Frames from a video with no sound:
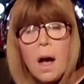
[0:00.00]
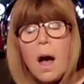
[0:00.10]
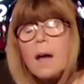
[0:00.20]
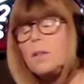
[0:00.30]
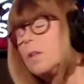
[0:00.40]

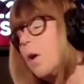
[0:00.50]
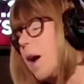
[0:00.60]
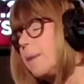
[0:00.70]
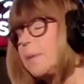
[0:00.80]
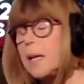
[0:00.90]

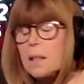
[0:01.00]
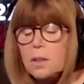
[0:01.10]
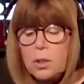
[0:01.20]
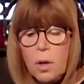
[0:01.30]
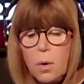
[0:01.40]
I'm not going
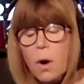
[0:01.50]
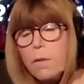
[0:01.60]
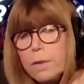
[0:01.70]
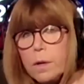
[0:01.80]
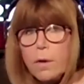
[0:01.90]
to show
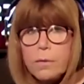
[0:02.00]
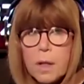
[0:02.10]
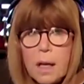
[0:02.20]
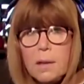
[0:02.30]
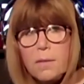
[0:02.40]
over and over again